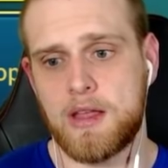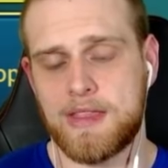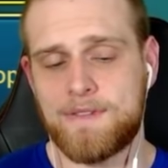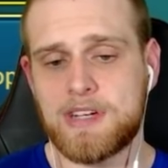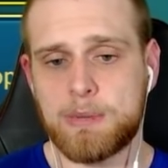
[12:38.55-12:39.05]

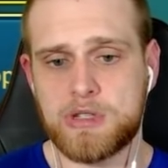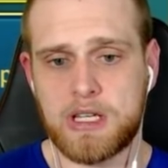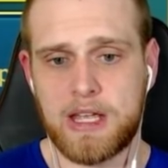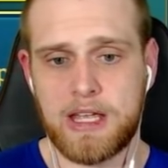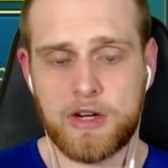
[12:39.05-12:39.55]
That
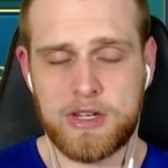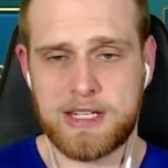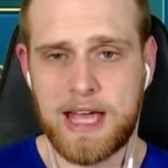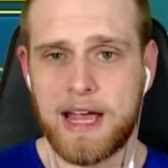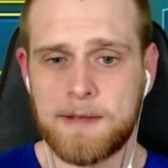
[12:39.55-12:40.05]
50% increase
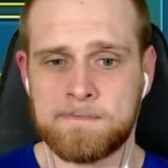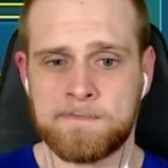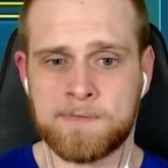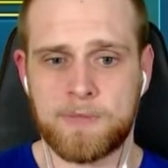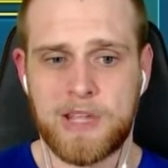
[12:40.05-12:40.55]
attack
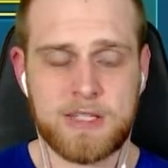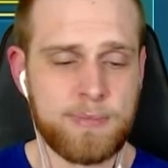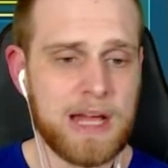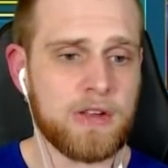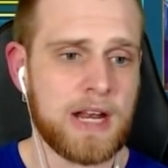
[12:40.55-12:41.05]
it's
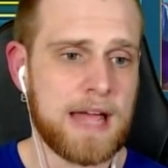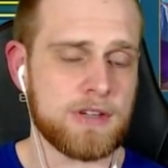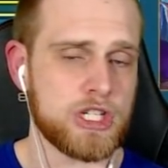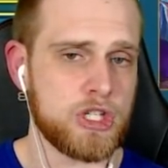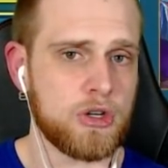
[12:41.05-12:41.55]
better than
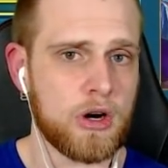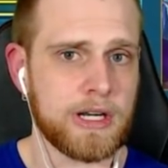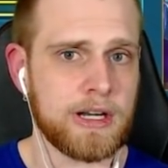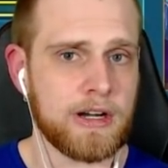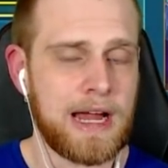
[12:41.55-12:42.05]
having Shield Guard
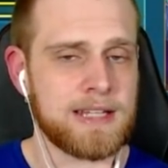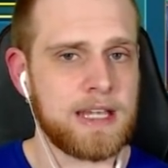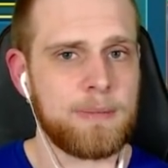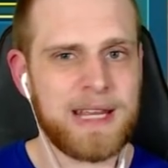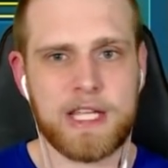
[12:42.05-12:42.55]
in here as
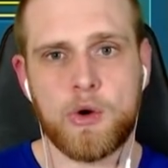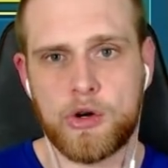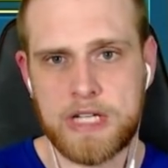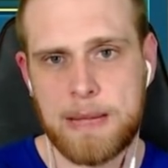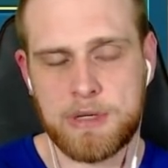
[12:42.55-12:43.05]
a
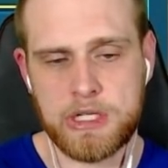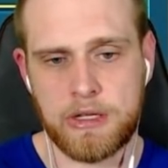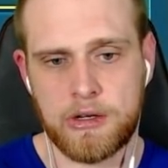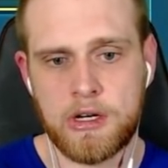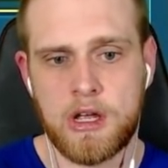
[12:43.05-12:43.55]
mediocre damage
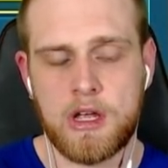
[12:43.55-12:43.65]
dealer.